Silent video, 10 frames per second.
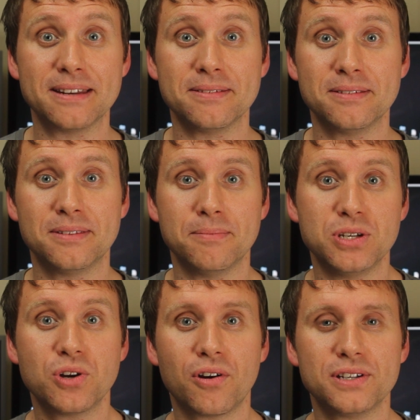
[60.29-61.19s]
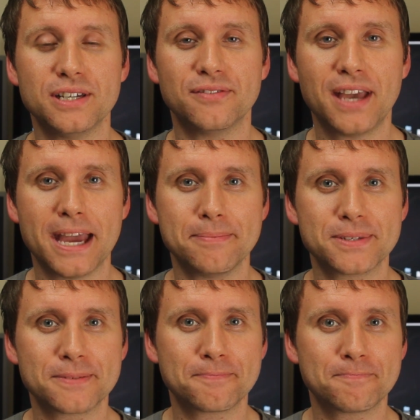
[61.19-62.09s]
in the majority of
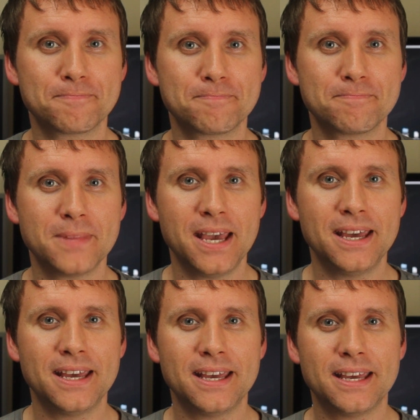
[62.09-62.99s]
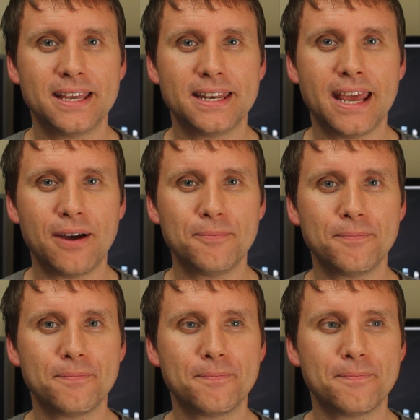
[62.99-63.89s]
games. Now,
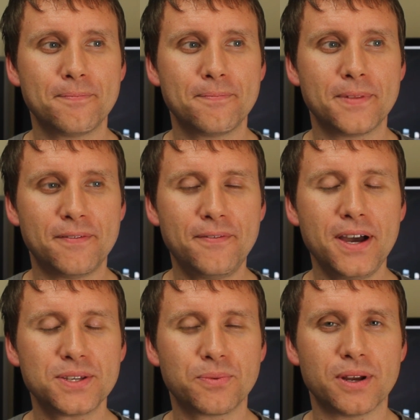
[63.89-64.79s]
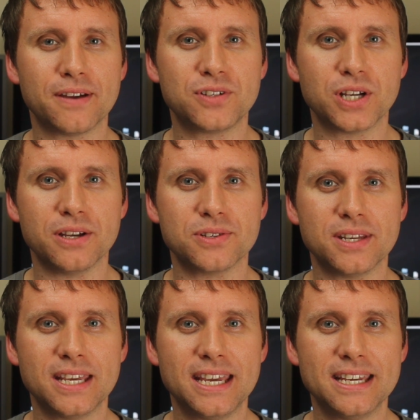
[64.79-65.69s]
the first one I've
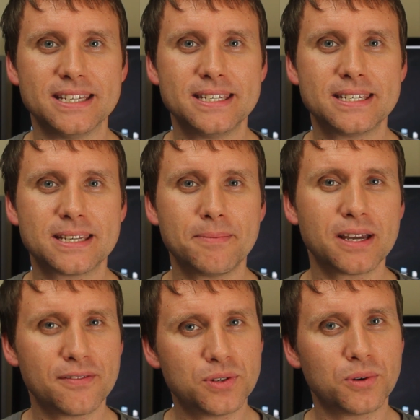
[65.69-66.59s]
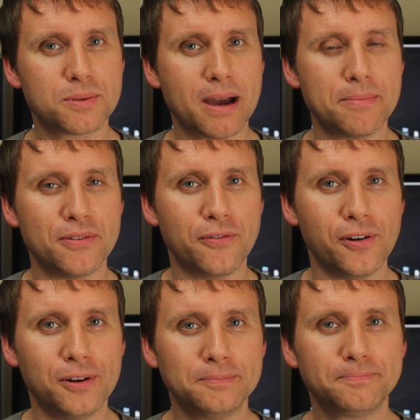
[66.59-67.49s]
chosen is something I've talked about
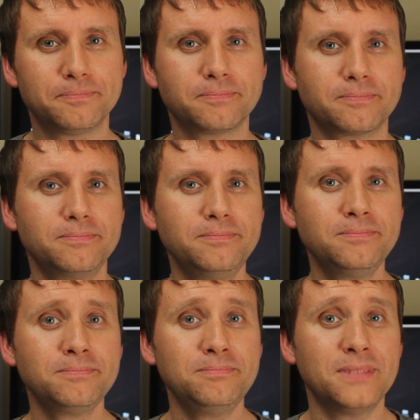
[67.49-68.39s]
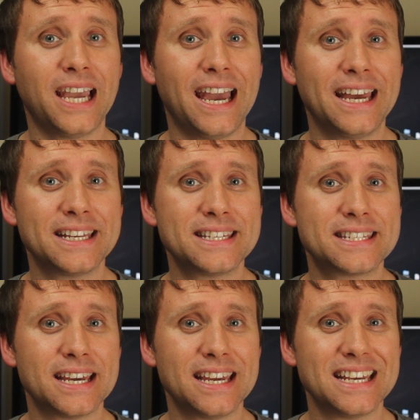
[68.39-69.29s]
before,
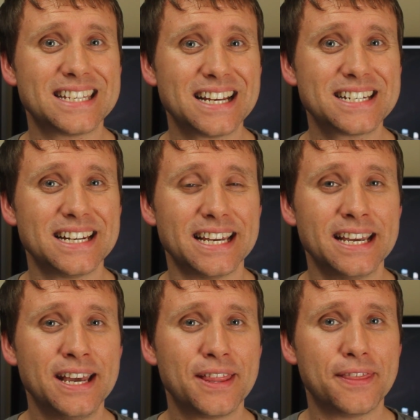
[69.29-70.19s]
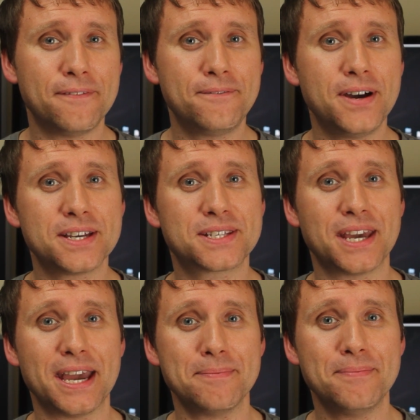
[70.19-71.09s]
and uh, it's actually the first
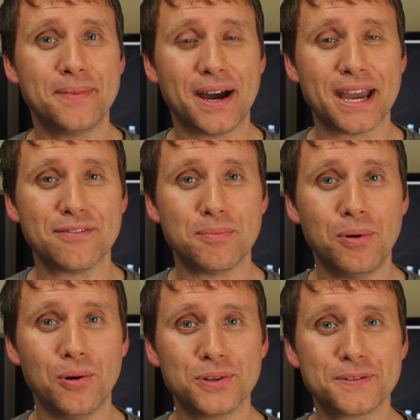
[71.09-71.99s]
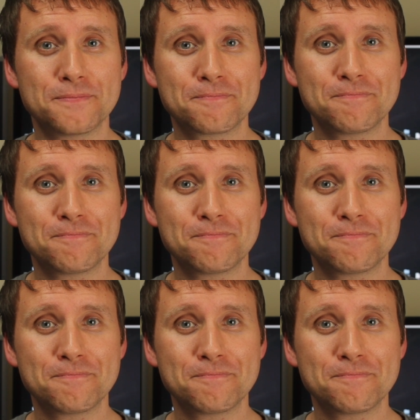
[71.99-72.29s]
game I ever bought.